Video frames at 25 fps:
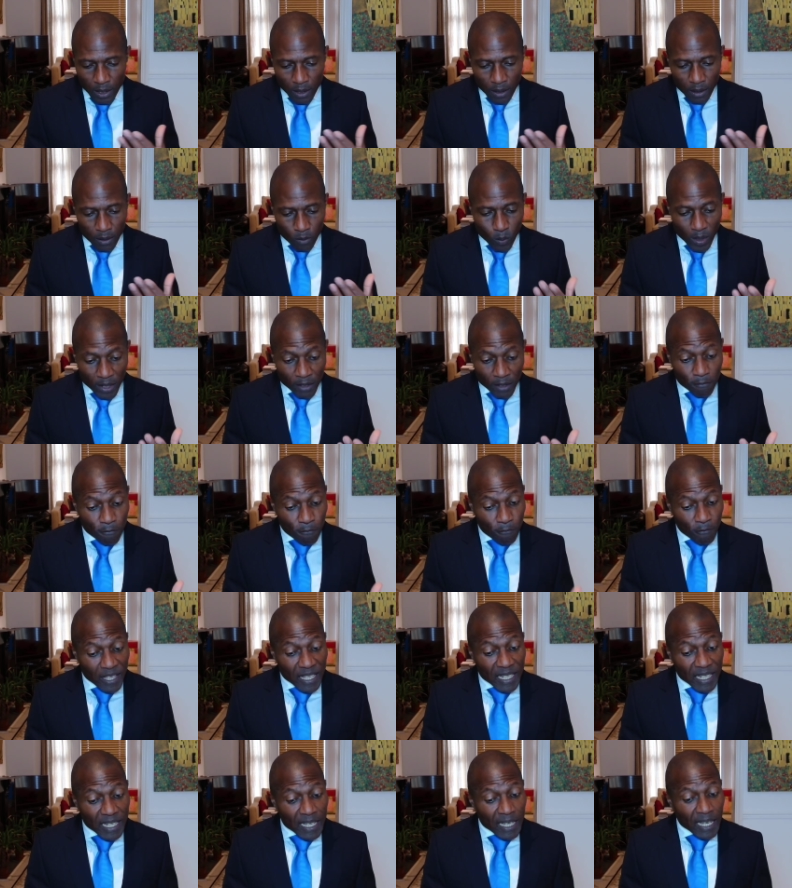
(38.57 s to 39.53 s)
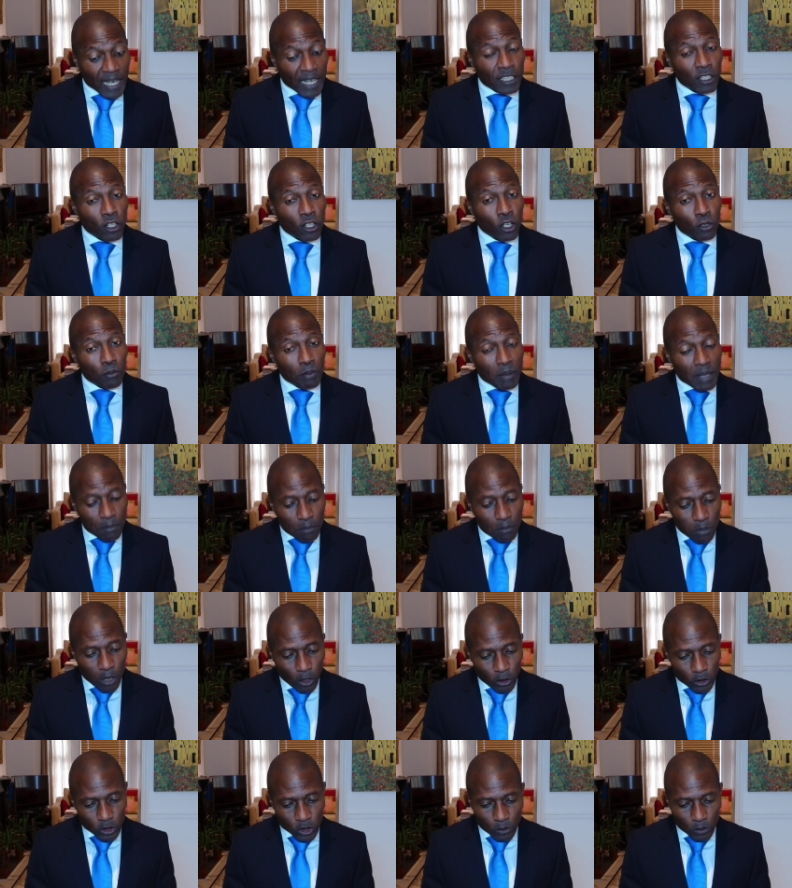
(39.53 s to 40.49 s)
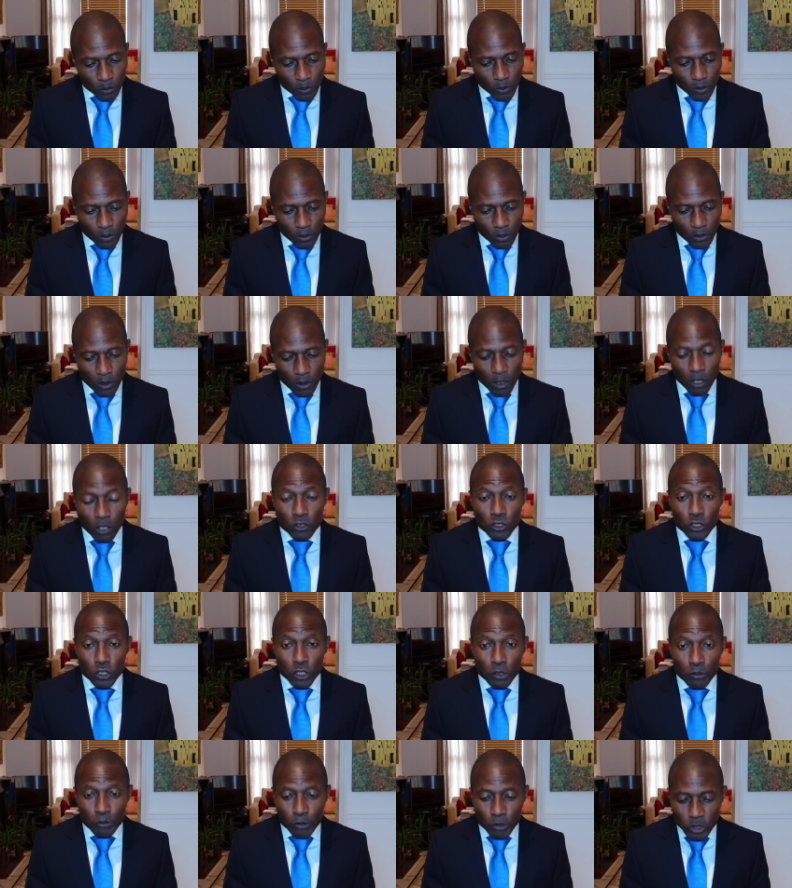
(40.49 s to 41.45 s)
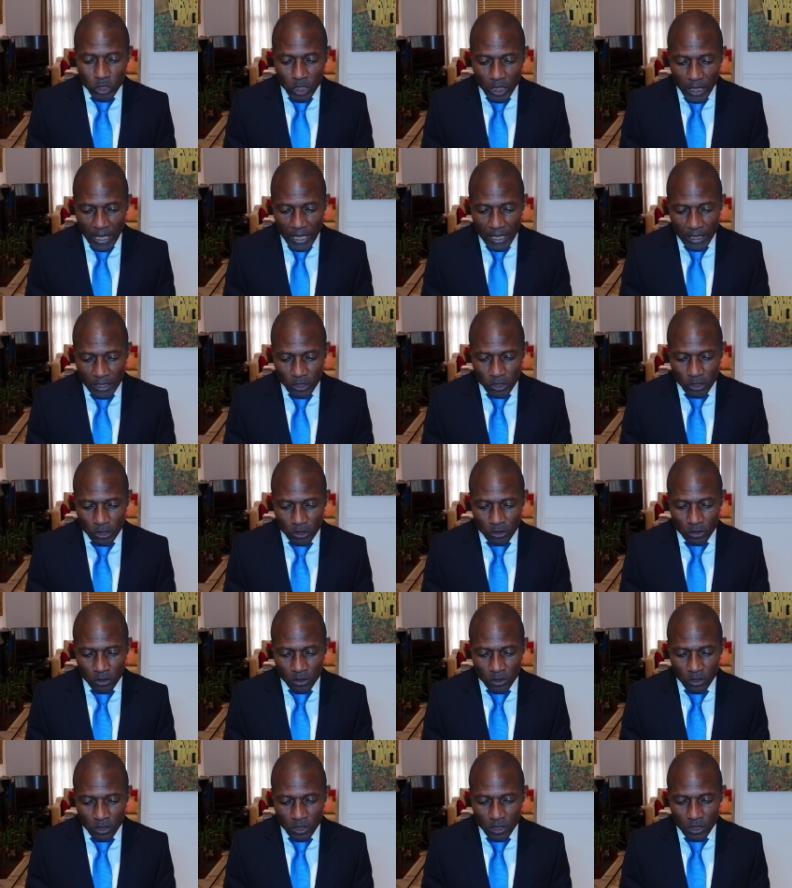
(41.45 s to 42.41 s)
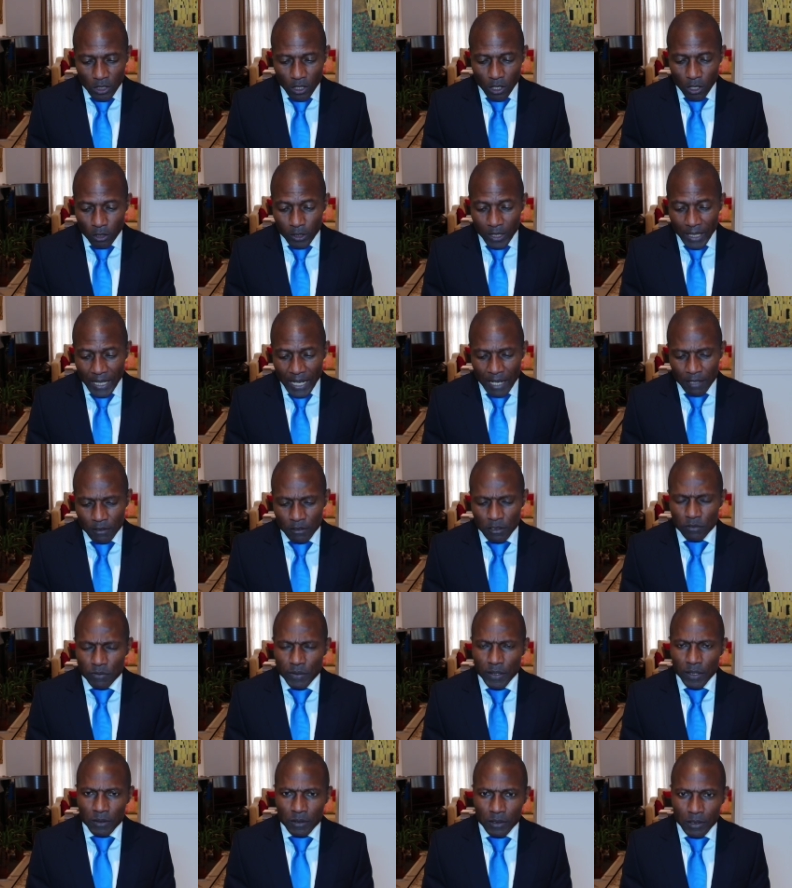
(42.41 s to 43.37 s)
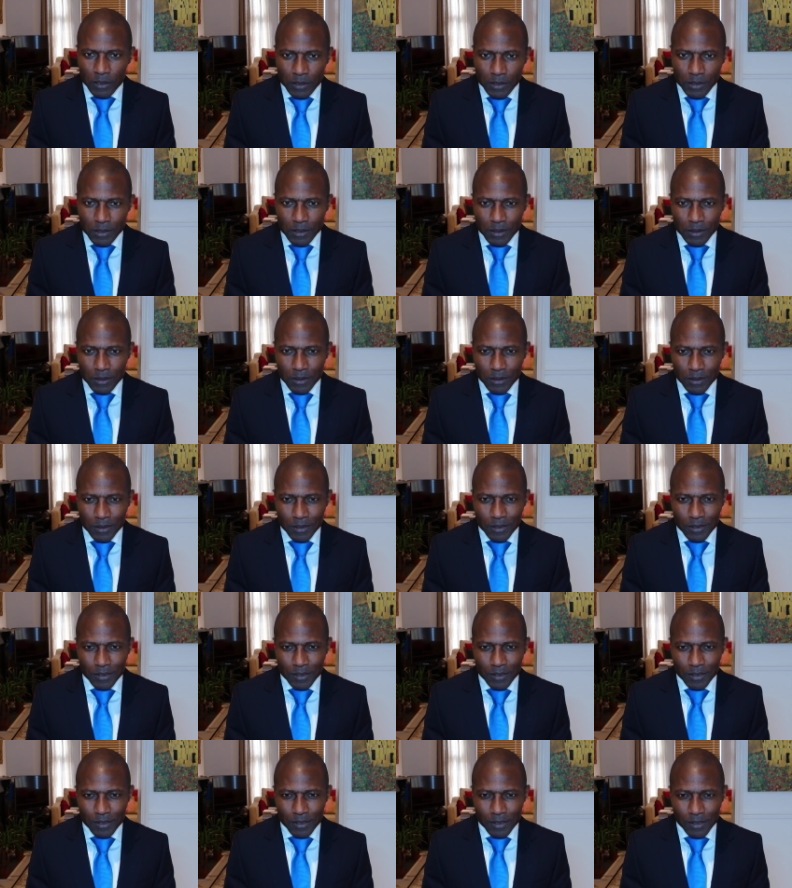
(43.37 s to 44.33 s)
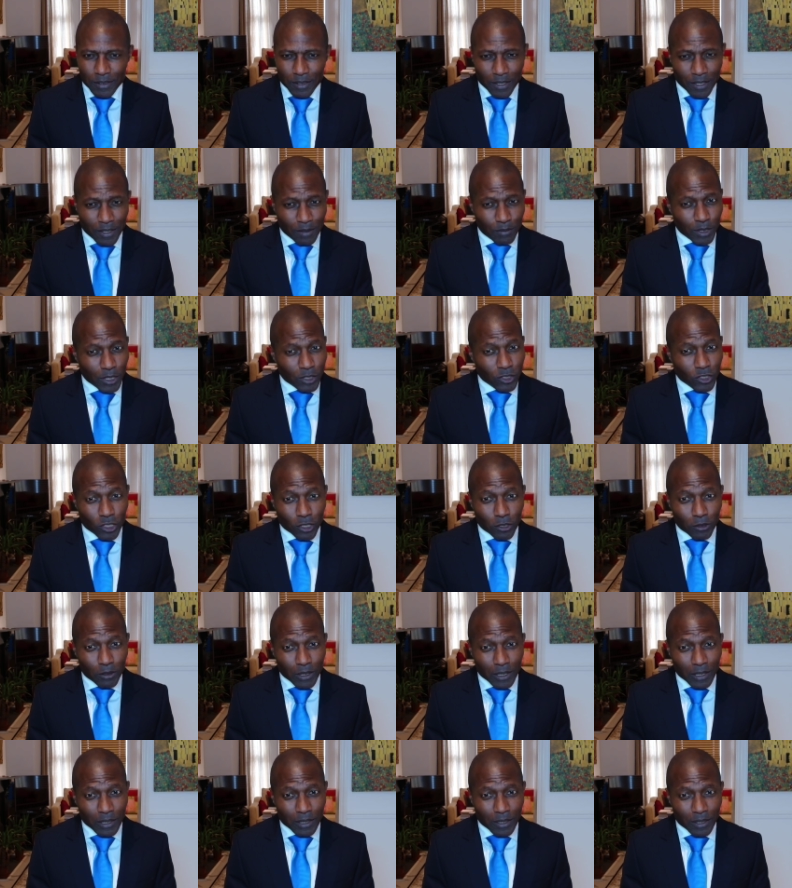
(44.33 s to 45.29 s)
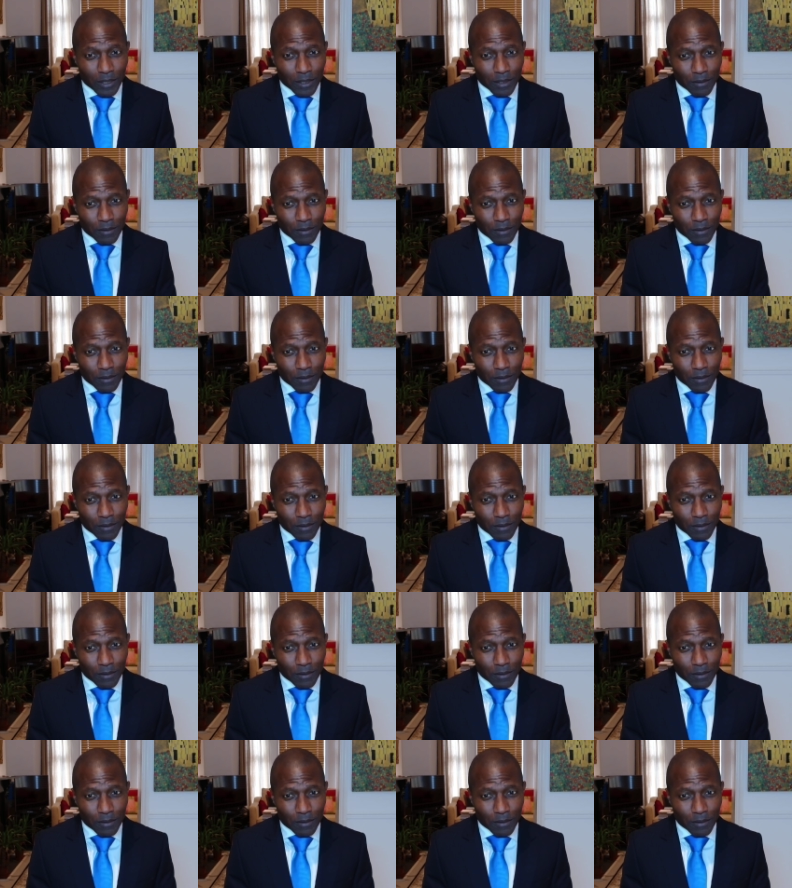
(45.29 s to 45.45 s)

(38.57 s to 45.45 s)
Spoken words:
when feeding had not been possible on numerous occasions on account of illness. I'm not joking.